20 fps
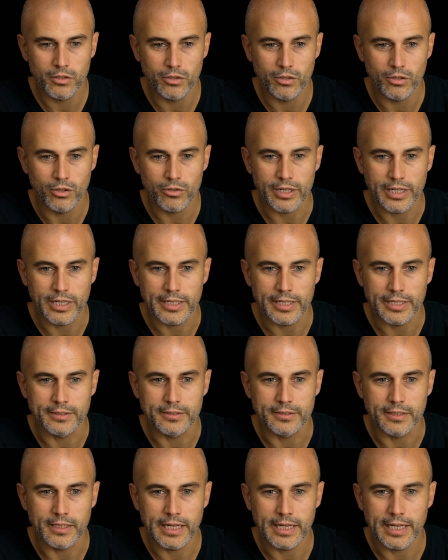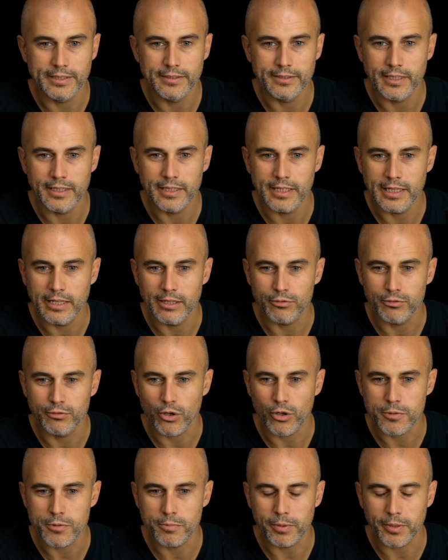All right, and of
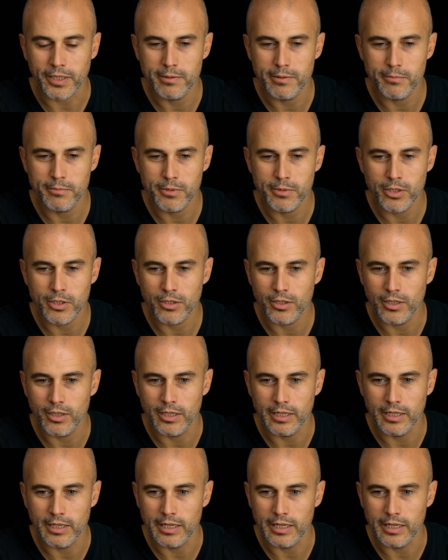course, Primo